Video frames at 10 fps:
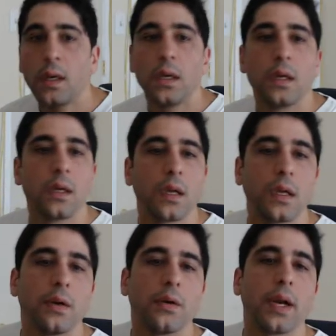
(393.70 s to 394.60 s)
All
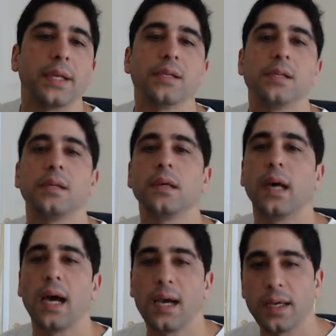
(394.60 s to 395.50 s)
right.
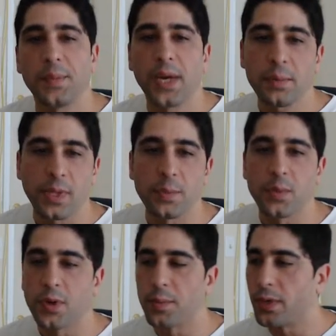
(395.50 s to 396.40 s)
I am not playing
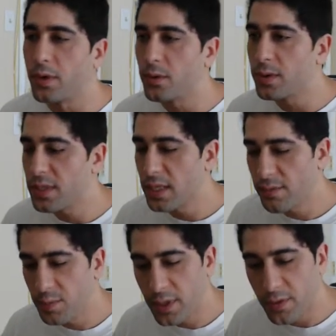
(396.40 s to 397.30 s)
Pokemon Go, because I never
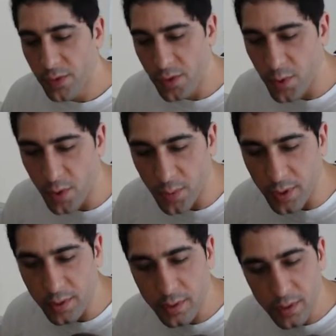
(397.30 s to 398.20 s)
played original
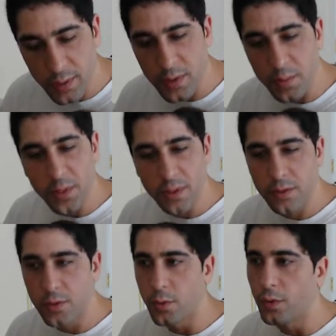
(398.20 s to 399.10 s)
Pokemon. I was a bit
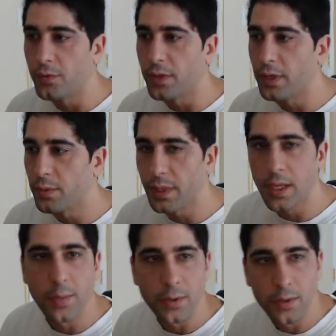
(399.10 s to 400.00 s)
too old for that when it
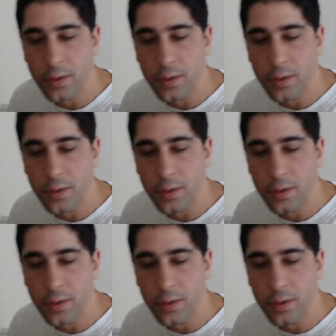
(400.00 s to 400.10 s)
came out.